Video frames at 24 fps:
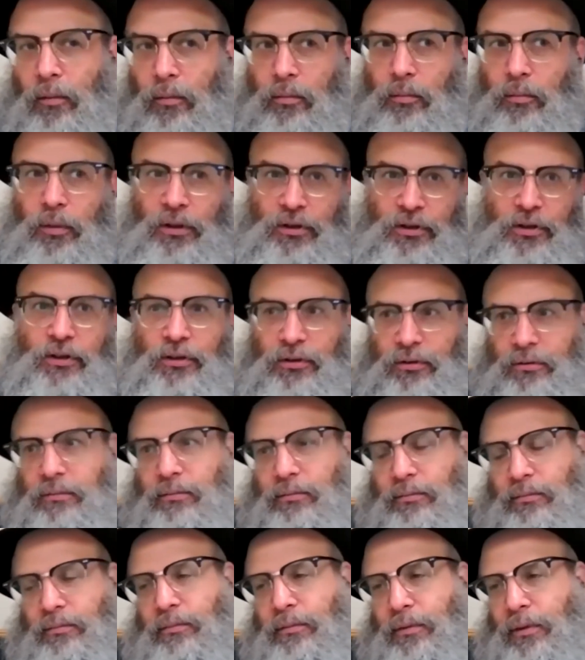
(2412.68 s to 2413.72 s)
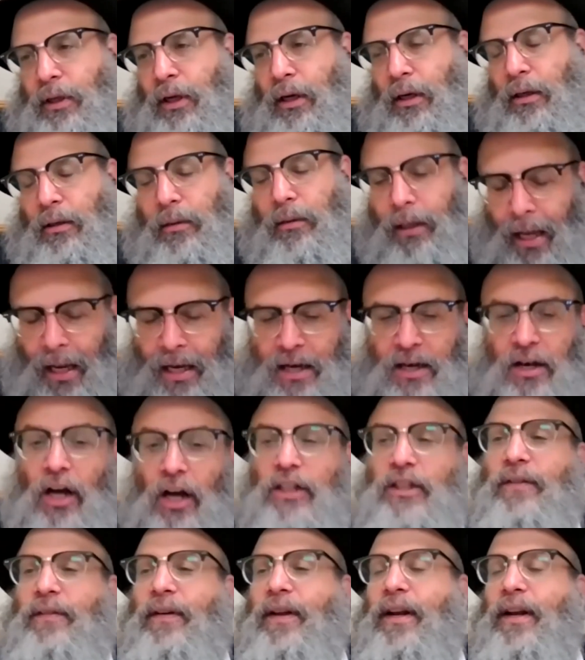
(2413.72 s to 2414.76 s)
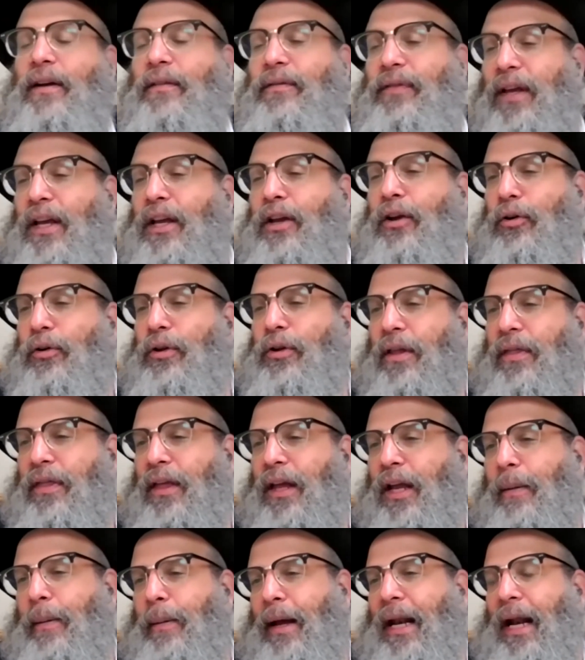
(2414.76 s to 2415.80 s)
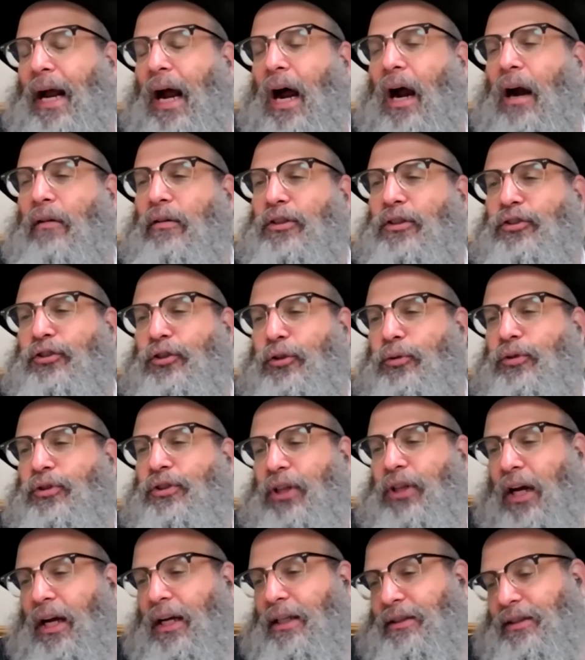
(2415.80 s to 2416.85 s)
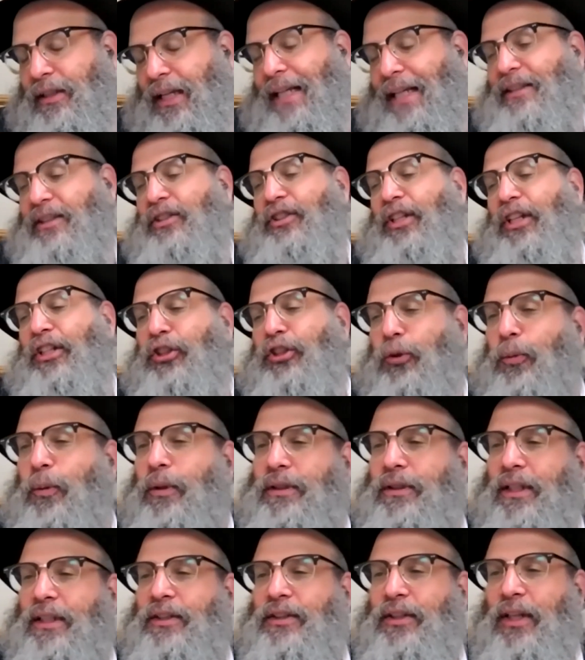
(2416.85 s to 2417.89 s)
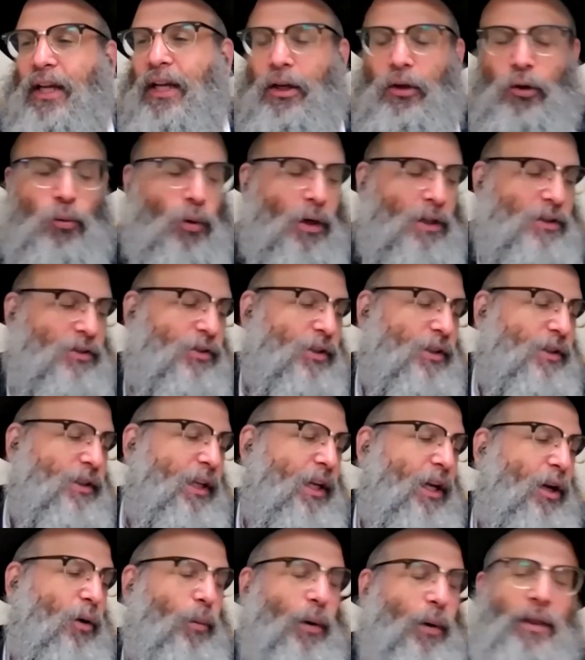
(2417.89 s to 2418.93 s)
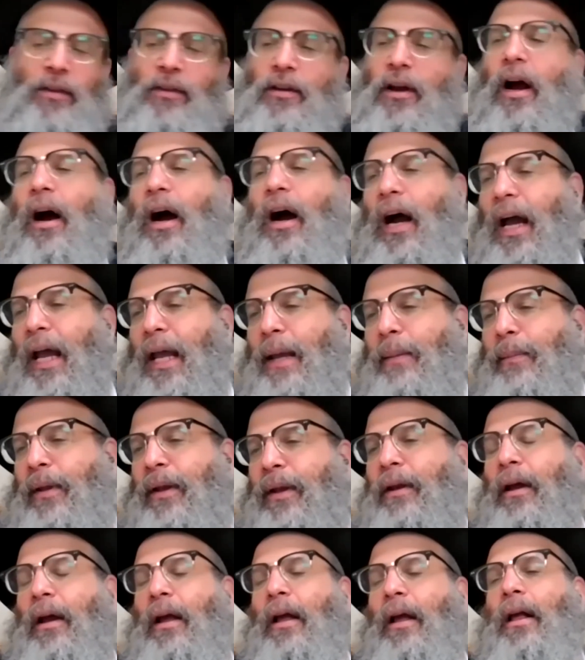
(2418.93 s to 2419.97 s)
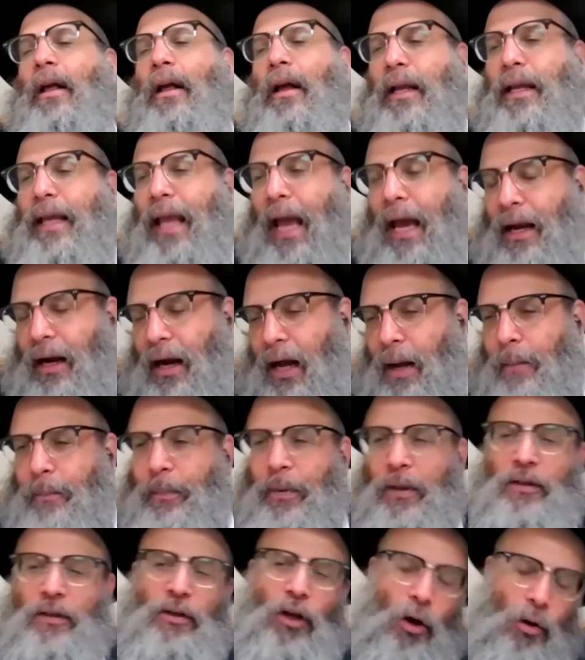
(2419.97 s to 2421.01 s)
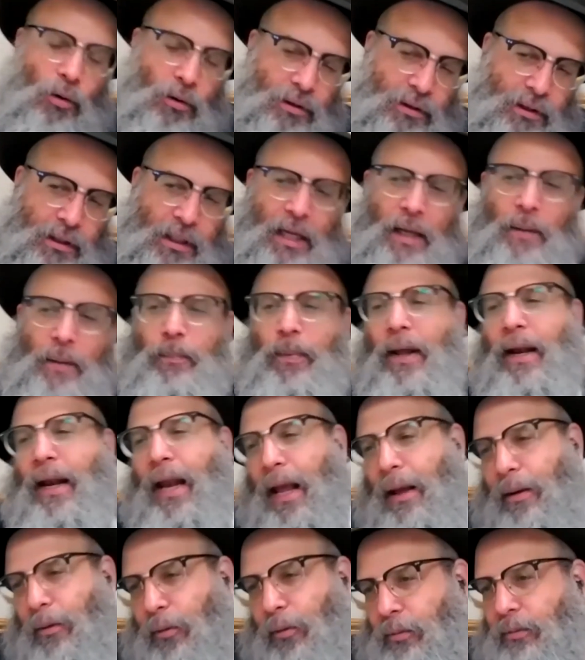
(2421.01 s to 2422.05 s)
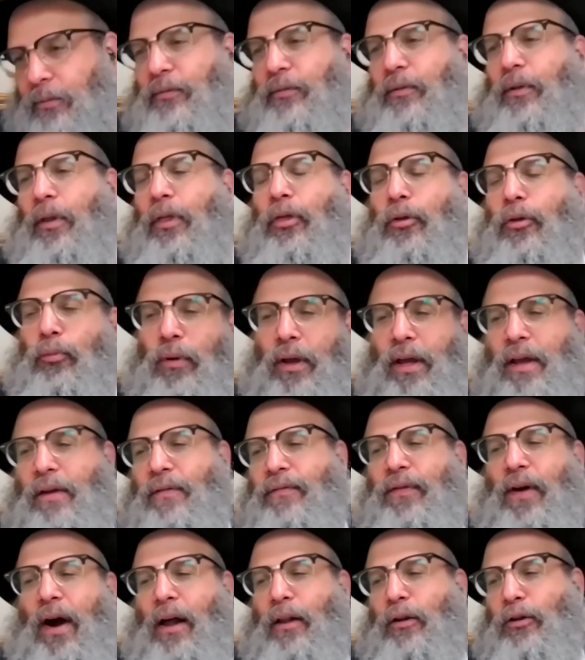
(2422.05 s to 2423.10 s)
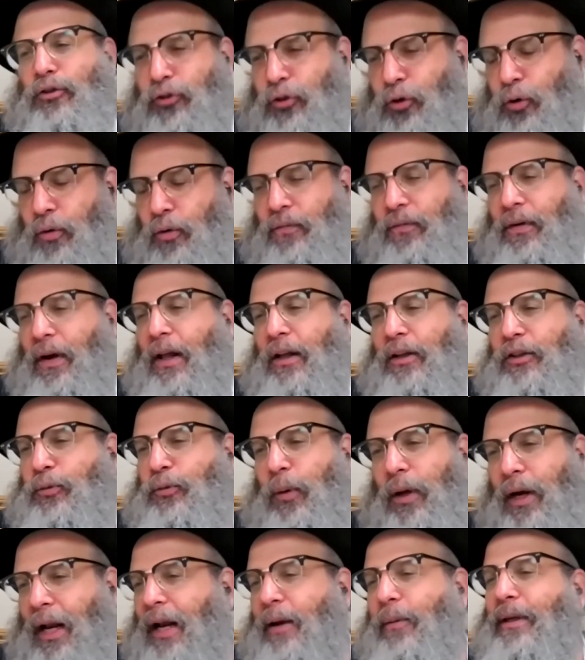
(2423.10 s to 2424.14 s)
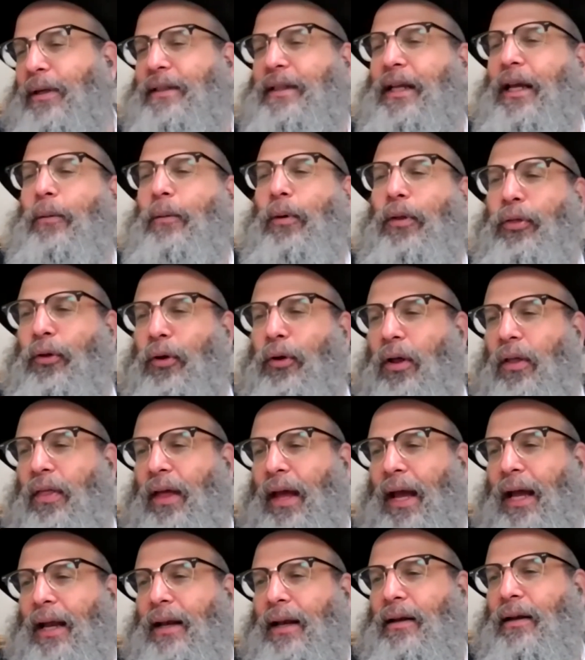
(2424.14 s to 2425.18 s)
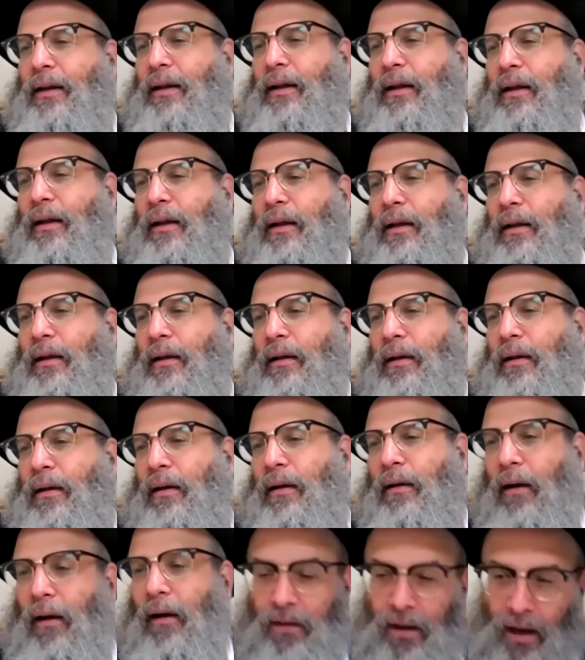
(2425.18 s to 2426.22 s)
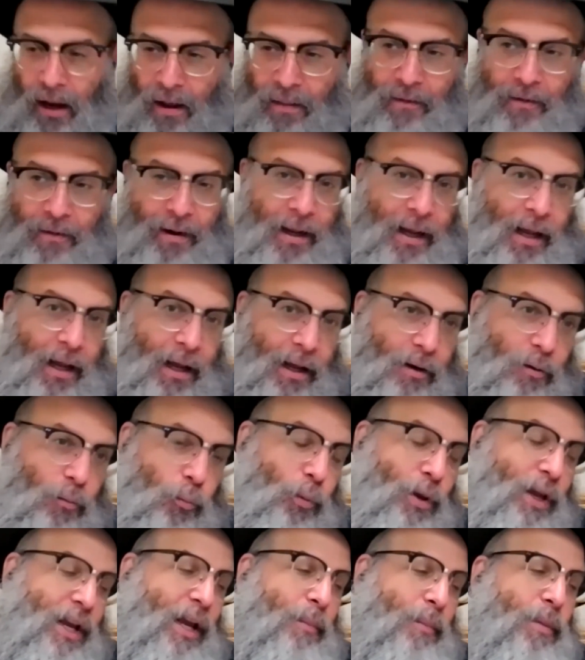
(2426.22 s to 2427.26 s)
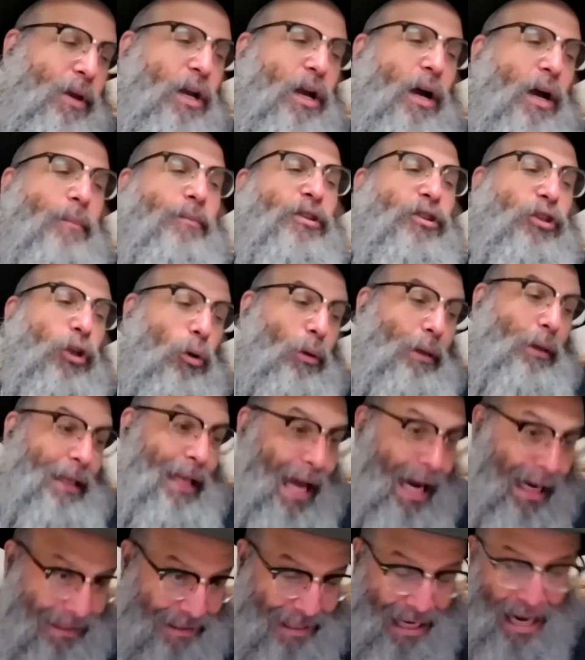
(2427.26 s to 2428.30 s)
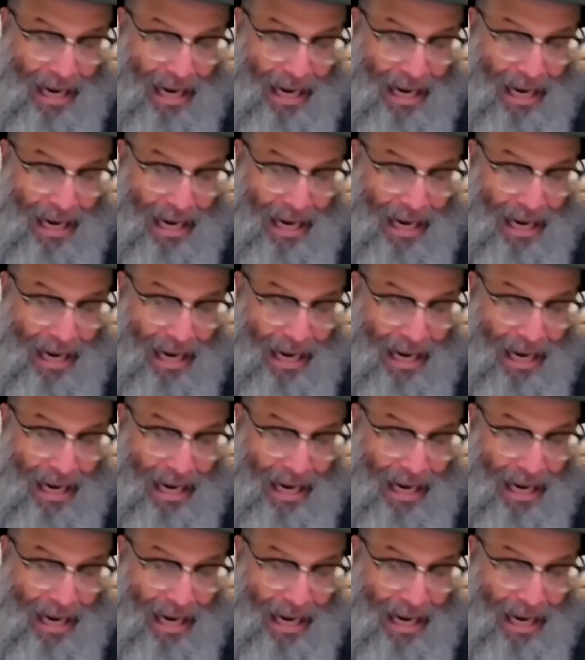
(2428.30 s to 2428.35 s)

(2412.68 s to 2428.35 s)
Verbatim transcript: which is you know again Nadav and Avihu. You think about Aaron's two sons. That's essentially what they said. Who wants to deal with time and get up and go to sleep and three follows two follows one? I don't want to deal with all that. On the other hand, we can become so locked